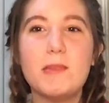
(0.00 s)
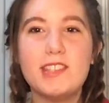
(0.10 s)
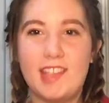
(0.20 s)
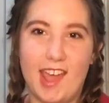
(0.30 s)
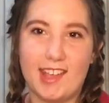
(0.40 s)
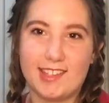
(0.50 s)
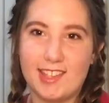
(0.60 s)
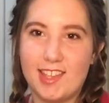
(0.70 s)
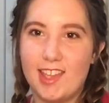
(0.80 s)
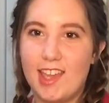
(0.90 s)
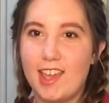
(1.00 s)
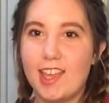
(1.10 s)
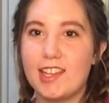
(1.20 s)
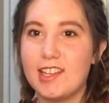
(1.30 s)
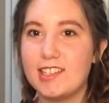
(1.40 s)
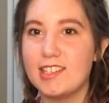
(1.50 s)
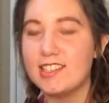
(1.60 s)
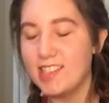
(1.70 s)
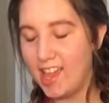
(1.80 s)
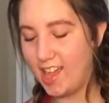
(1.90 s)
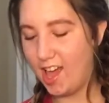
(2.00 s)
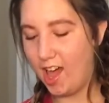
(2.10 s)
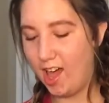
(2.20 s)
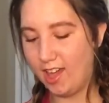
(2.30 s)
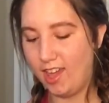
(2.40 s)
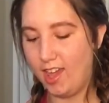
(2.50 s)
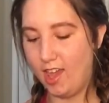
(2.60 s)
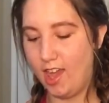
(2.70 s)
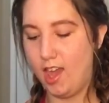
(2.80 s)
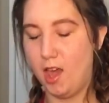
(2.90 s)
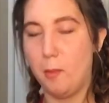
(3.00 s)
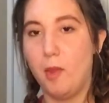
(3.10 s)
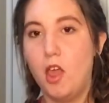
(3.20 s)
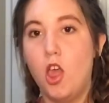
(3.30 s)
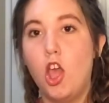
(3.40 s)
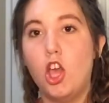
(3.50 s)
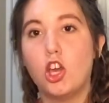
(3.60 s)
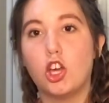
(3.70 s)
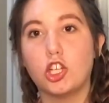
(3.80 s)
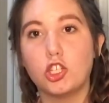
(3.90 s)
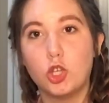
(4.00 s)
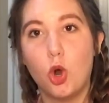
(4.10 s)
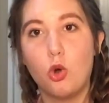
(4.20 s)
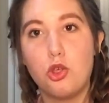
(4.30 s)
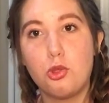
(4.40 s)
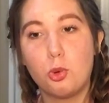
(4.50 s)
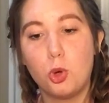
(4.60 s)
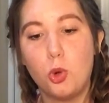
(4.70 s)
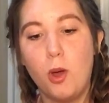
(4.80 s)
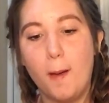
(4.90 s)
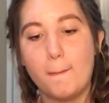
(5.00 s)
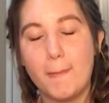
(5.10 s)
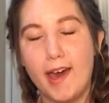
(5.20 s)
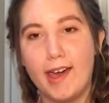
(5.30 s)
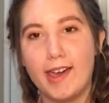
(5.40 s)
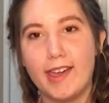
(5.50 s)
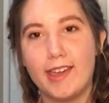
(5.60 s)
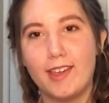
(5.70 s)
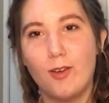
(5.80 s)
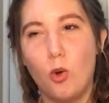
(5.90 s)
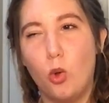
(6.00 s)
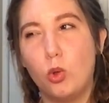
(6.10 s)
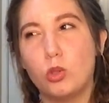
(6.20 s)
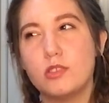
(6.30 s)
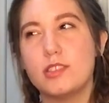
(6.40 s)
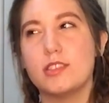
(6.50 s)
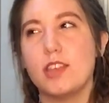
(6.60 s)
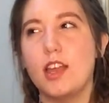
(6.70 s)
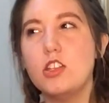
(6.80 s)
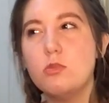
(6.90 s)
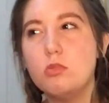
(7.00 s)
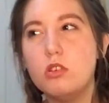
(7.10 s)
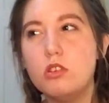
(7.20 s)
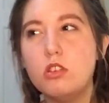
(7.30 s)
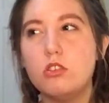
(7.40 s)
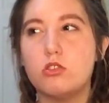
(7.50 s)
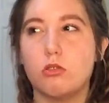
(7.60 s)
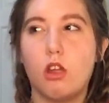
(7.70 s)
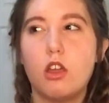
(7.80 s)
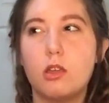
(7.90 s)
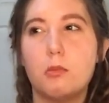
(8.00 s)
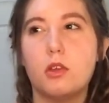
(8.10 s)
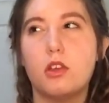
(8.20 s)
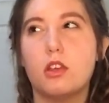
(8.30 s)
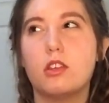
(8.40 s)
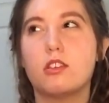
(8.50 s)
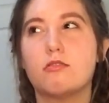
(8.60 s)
It's Cassie, and today I am gonna go through my old sketchbook, drawing book,